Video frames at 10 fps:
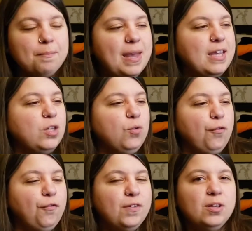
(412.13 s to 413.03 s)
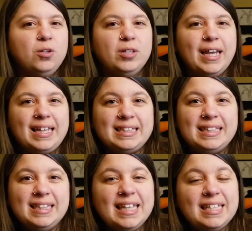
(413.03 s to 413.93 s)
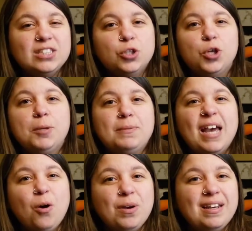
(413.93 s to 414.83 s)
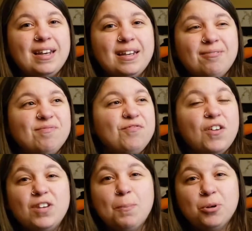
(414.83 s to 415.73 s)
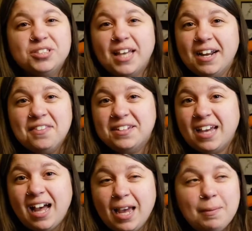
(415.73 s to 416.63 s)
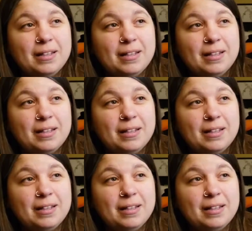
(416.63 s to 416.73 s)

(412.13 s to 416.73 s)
make you feel at least creeped out 50% of the time,